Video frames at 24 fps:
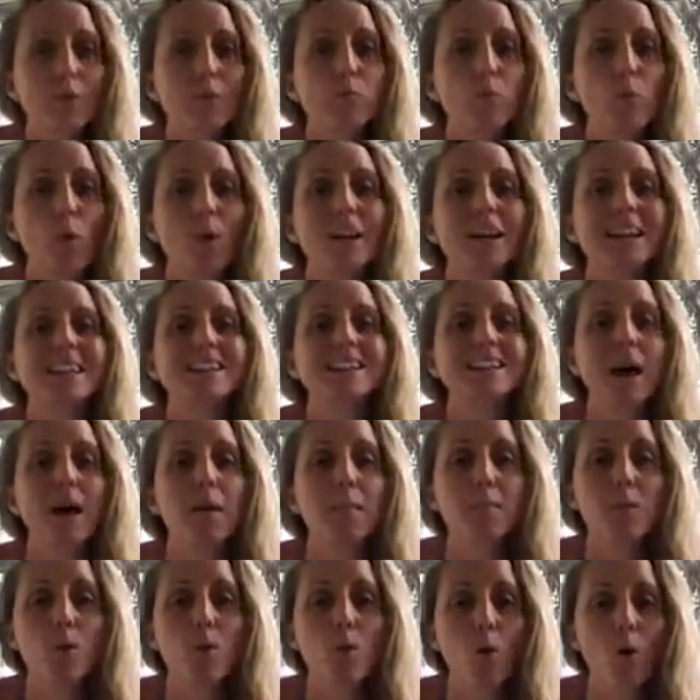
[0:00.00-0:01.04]
What is
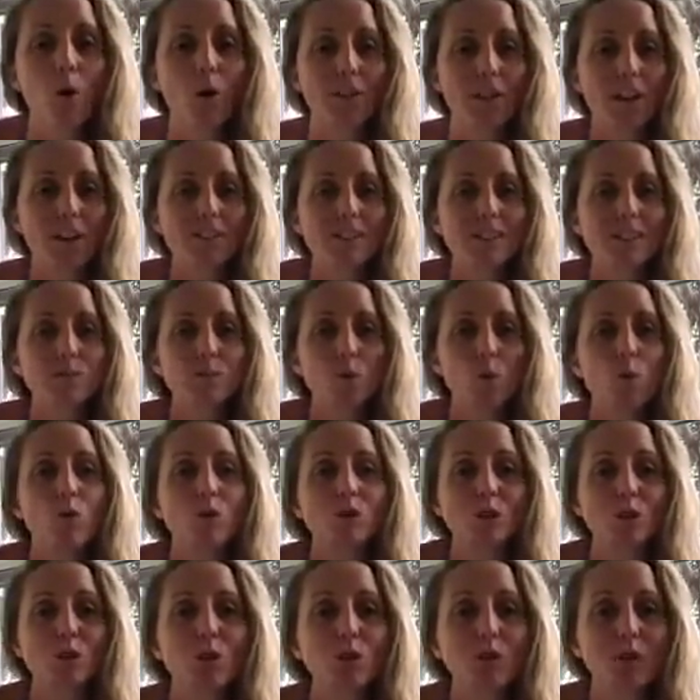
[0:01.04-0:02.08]
that more? There is more
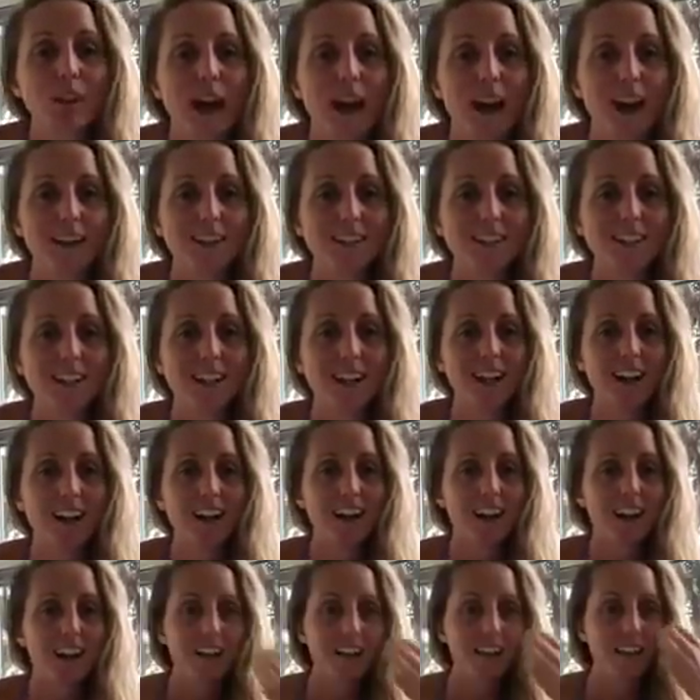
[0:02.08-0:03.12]
to that.
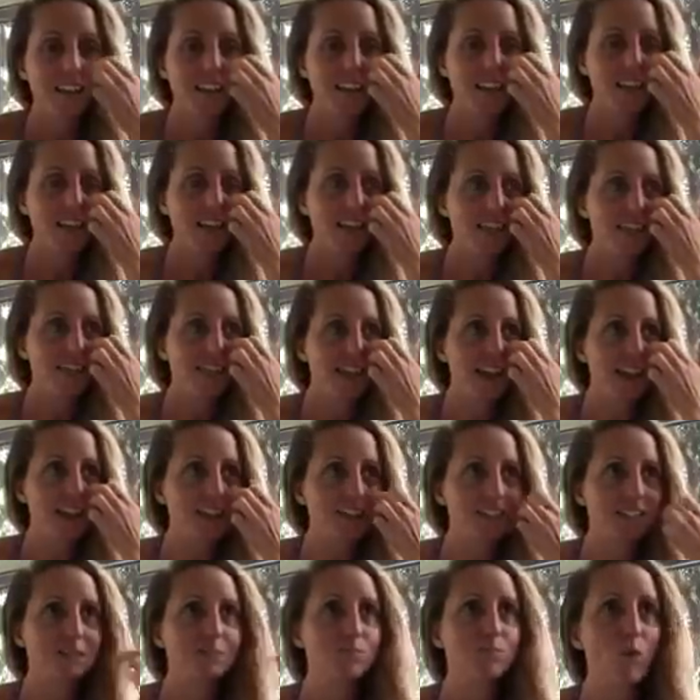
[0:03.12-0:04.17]
There
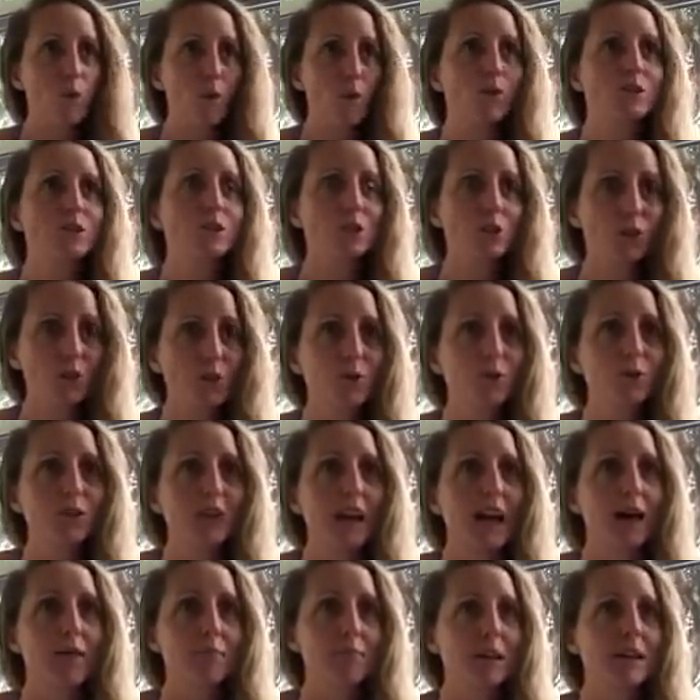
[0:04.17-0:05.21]
is more to
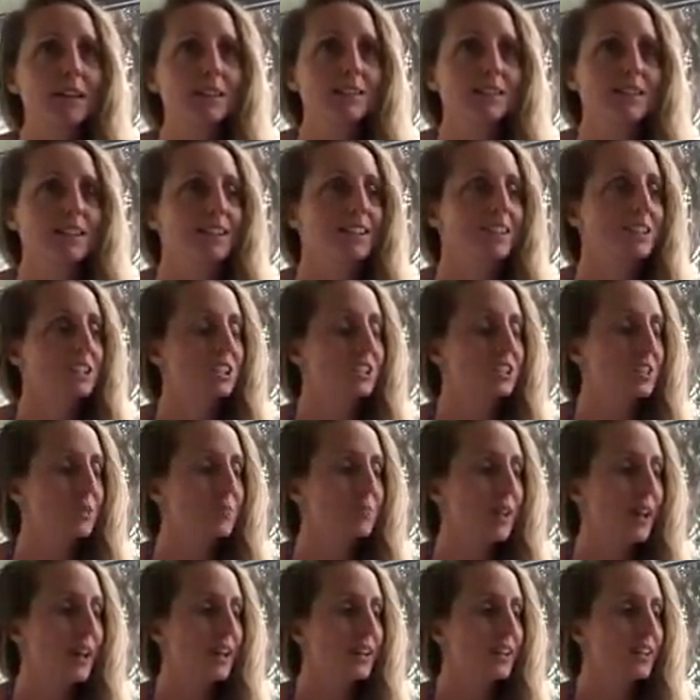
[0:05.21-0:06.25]
that message. Because I'm
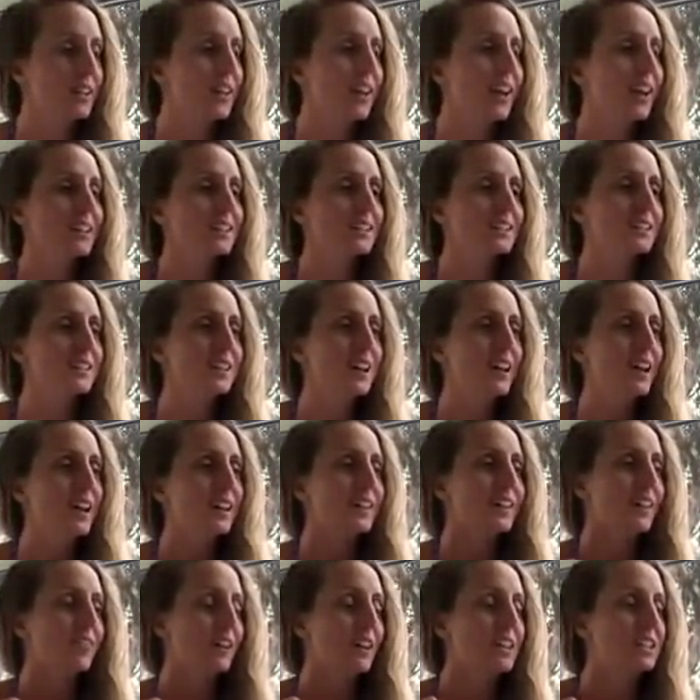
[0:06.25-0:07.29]
like, yes,
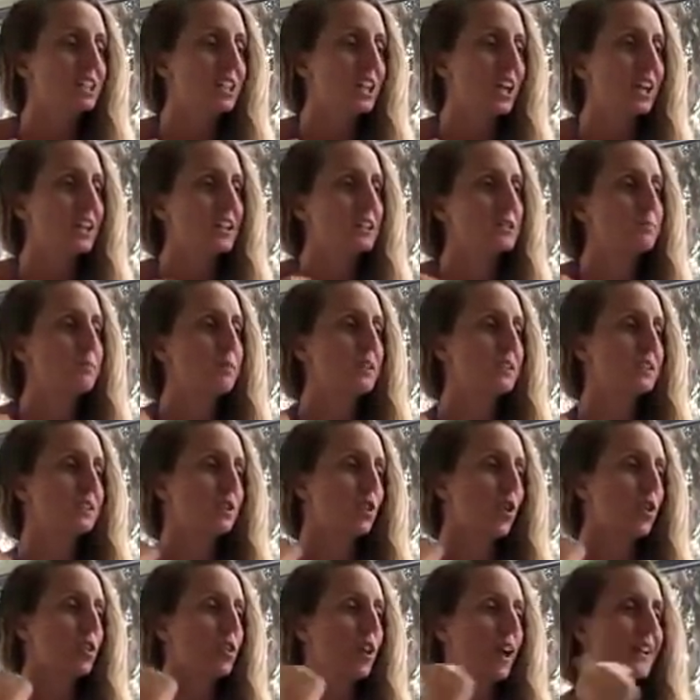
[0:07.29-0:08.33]
they're educators, but it's
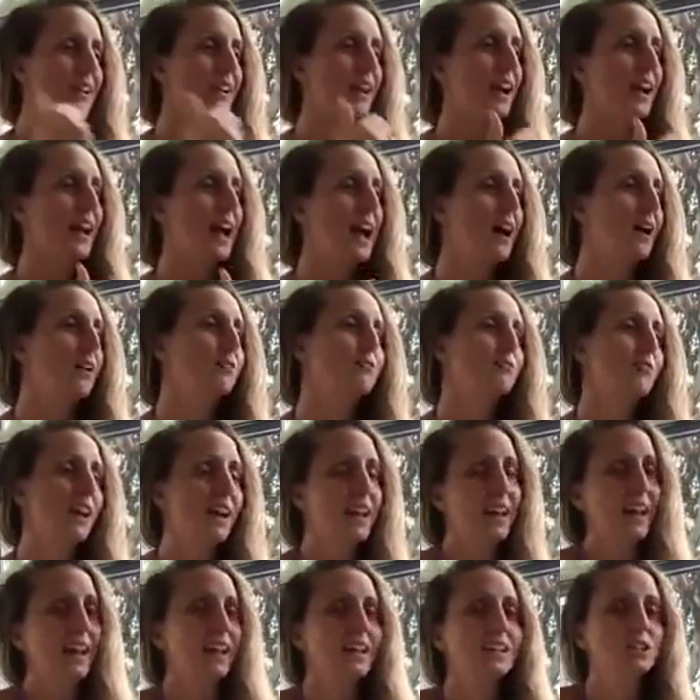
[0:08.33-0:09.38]
not like I have
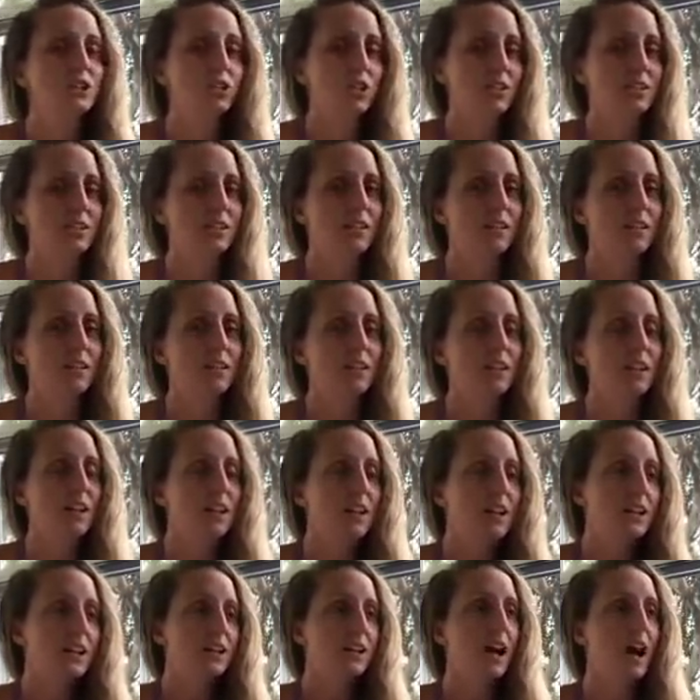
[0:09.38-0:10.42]
a hairdresser
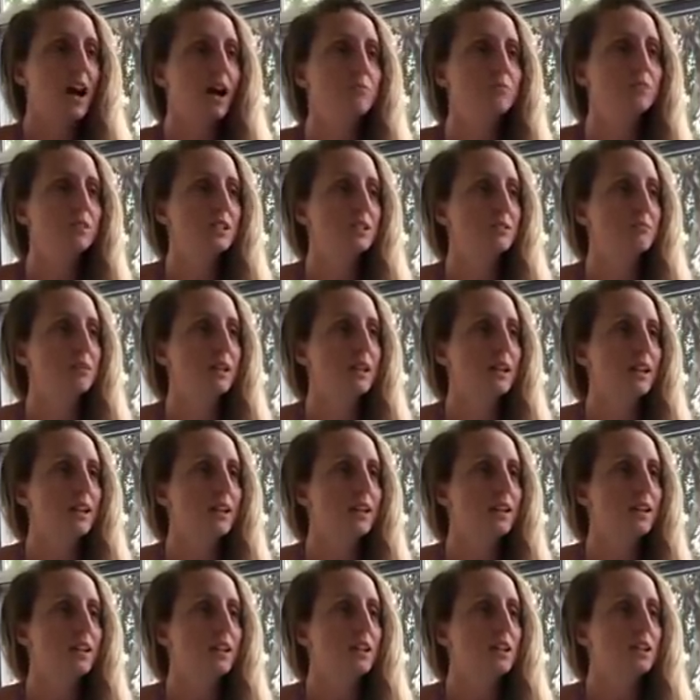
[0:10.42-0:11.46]
come to
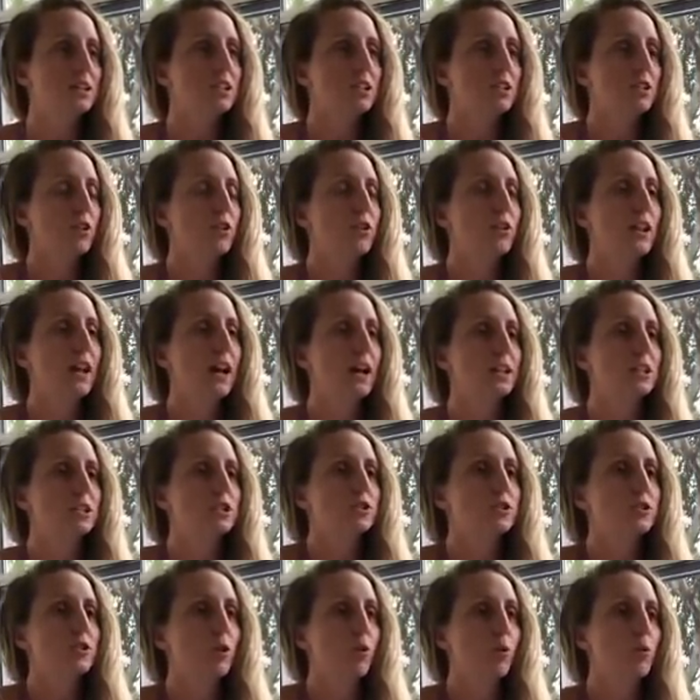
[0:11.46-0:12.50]
me to learn how to
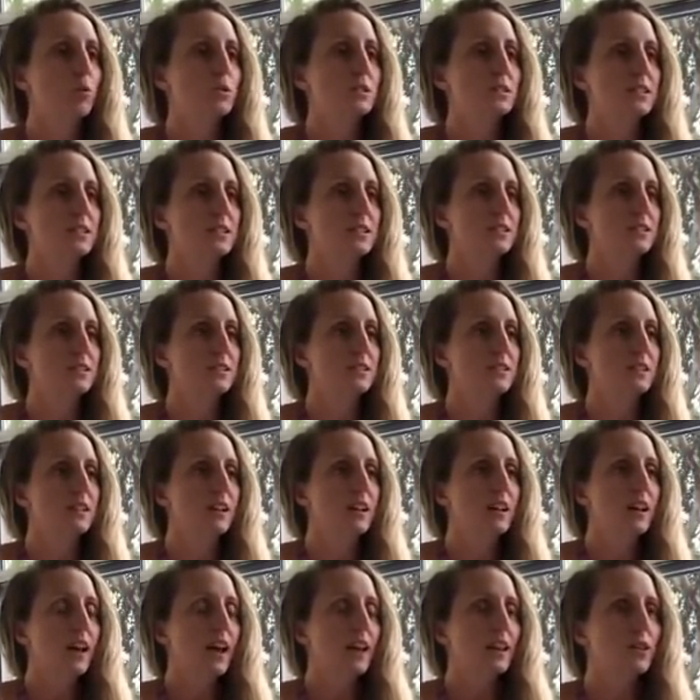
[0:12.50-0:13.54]
do courses
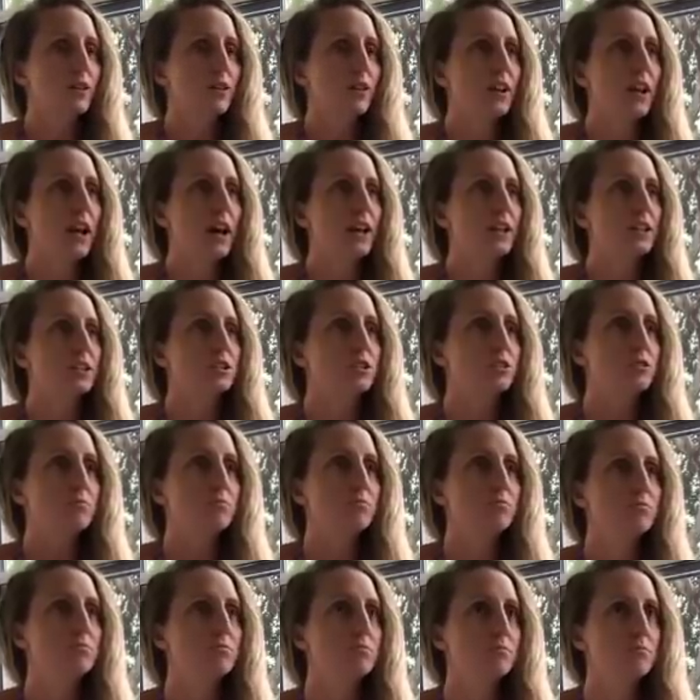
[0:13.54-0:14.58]
and learn how to
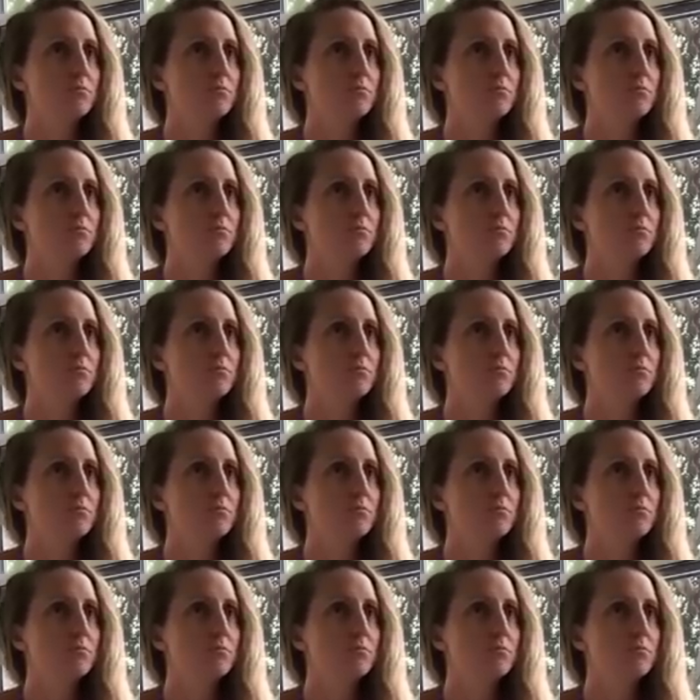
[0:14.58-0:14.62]
do